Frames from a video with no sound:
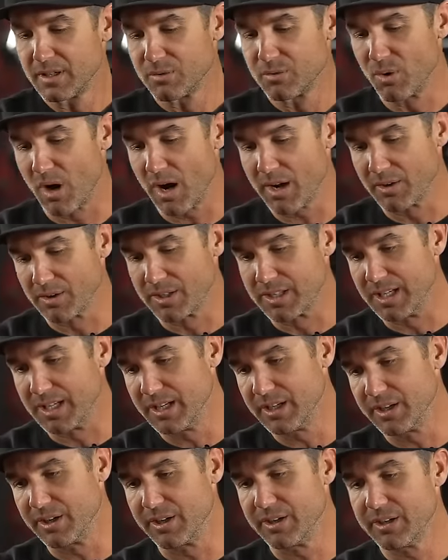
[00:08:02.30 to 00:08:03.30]
Ronald
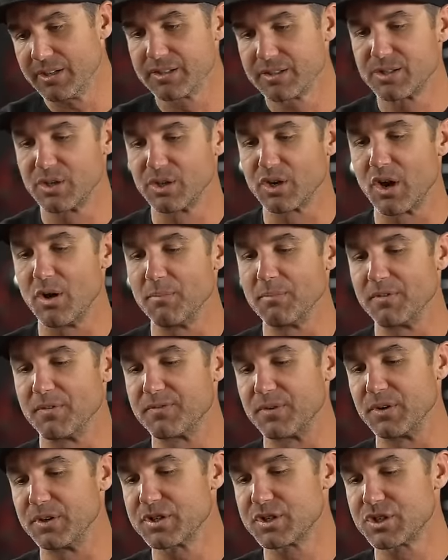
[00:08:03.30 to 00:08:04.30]
Gear took home the
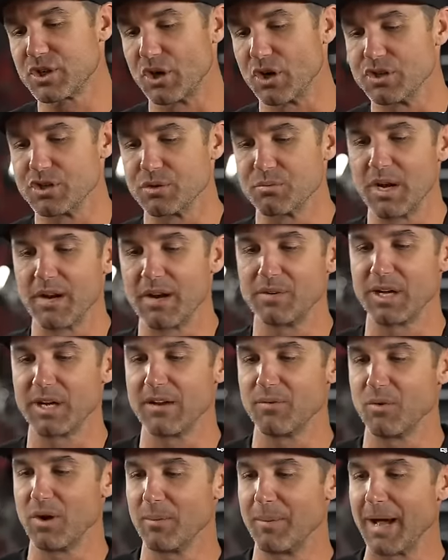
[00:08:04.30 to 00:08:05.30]
first Charger we ever gave
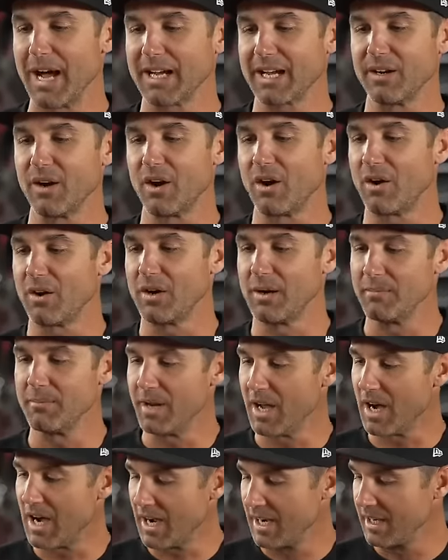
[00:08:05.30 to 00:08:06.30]
away back in
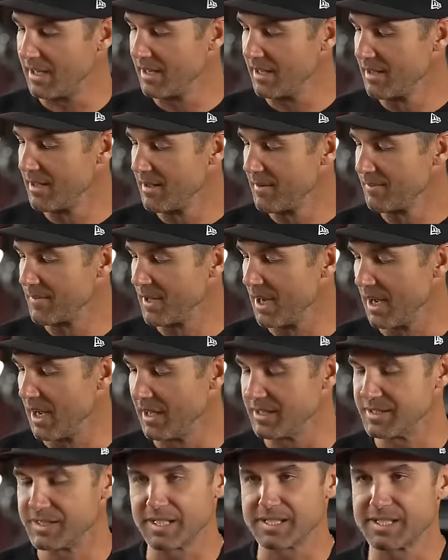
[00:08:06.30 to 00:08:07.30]
RM9,
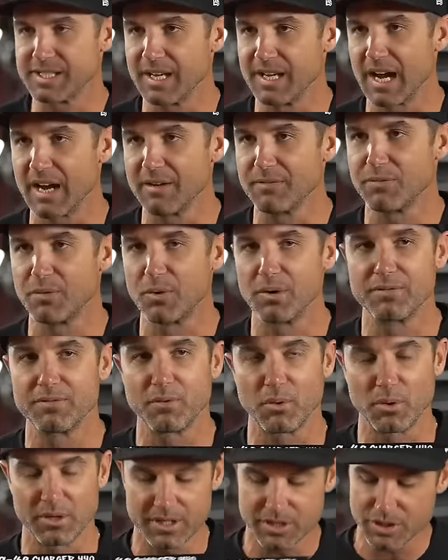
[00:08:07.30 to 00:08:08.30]
uh, 69
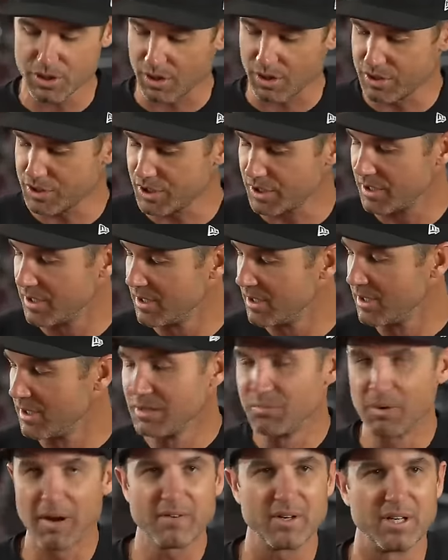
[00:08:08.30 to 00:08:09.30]
440 Charger.
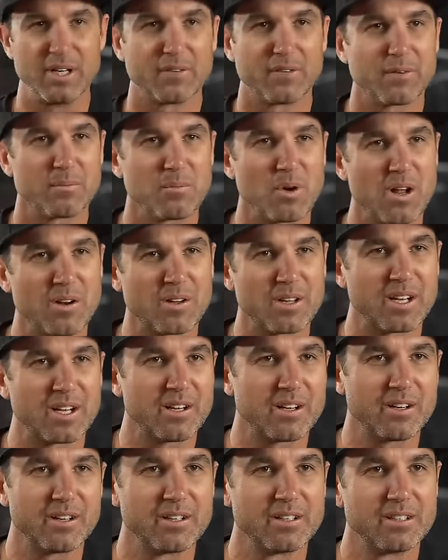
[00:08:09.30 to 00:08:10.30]
We ever hear from Ronald
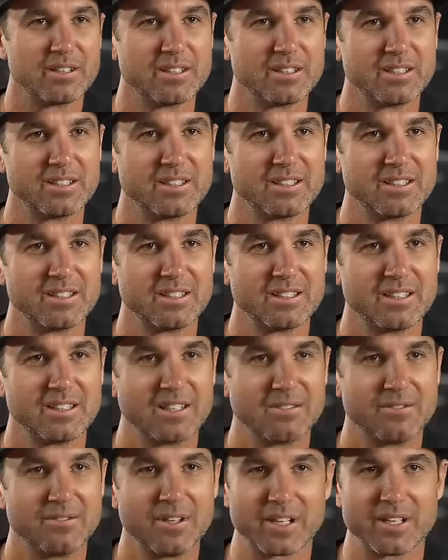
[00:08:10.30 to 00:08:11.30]
Gear?
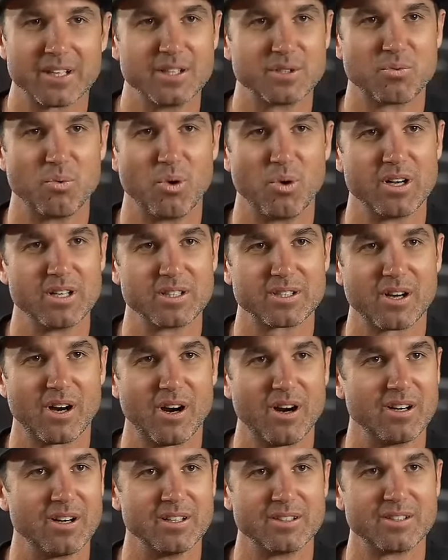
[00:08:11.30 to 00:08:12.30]
I feel like he just
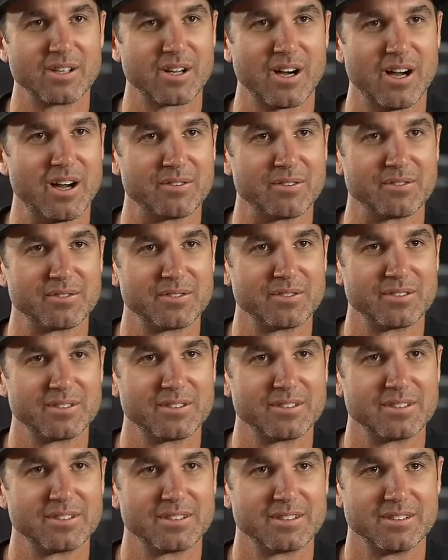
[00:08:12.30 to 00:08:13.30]
won his car and he took
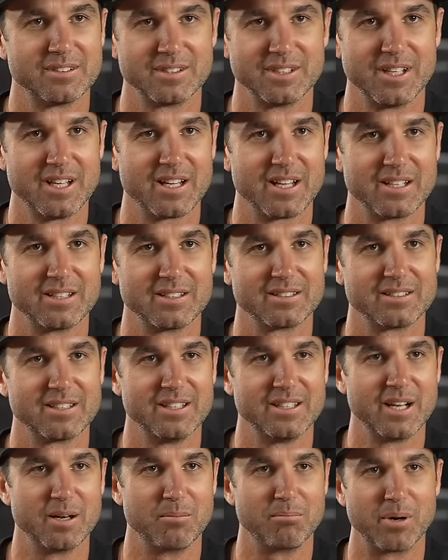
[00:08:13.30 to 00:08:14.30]
off. That was it.
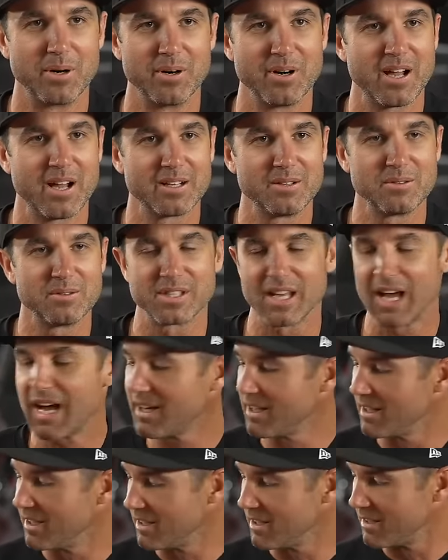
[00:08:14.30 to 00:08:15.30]
He did a burnout. He was
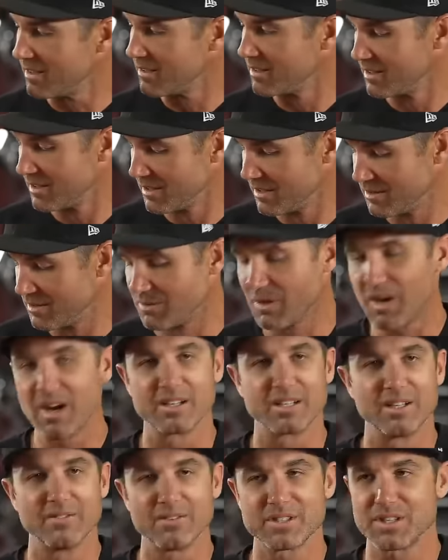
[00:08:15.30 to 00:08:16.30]
out of here.
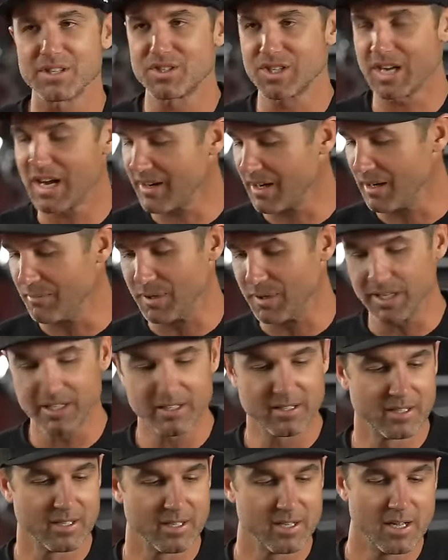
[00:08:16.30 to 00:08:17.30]
Ron, give us a shout out, bud.